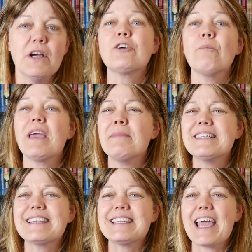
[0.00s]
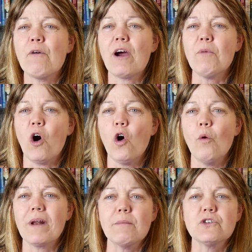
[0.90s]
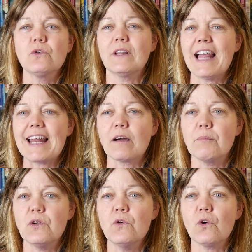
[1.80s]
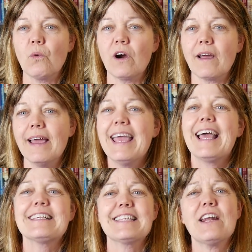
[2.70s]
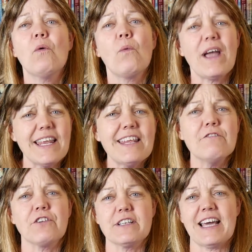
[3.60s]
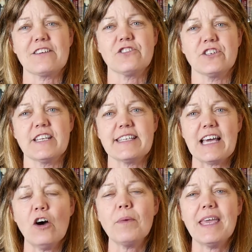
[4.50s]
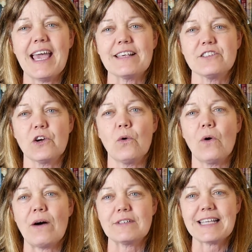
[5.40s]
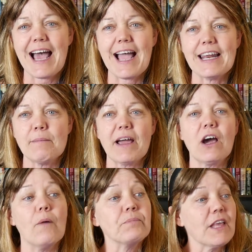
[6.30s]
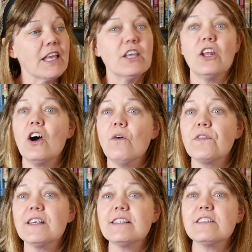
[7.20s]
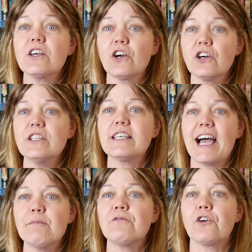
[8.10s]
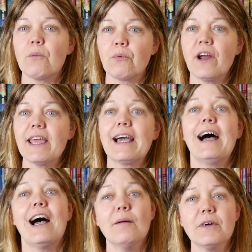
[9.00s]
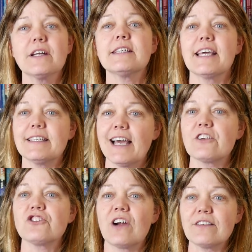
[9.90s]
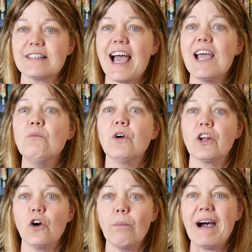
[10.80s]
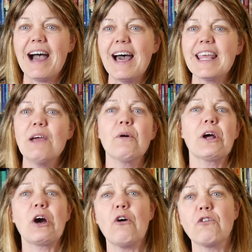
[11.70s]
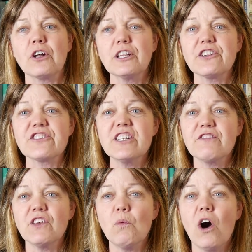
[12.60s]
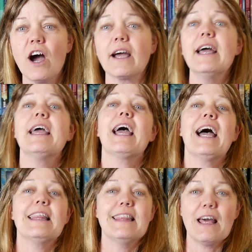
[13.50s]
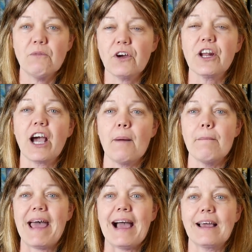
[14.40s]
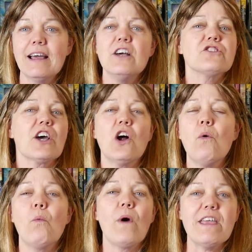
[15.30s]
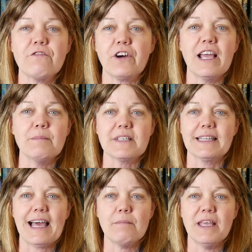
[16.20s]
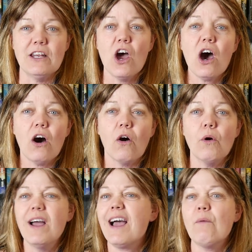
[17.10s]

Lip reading: So maybe it's a day where I'm home and I'm doing a lot of computer work. Instead of waiting for Dexter to tell me he has to go outside, I might go, you know, this is a good time for a break. I'm going to take Dexter outside. We're going to go potty. We're going to go for a little sniffy walk, and then we're going to come back. So I don't wait for him to let me know.